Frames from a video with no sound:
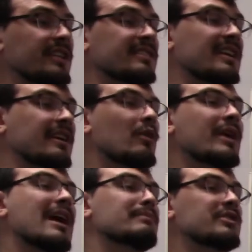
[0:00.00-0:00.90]
in is like,
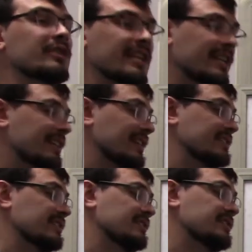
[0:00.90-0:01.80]
okay, I'm starting at index
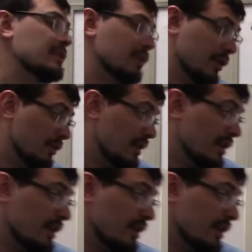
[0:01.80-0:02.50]
0,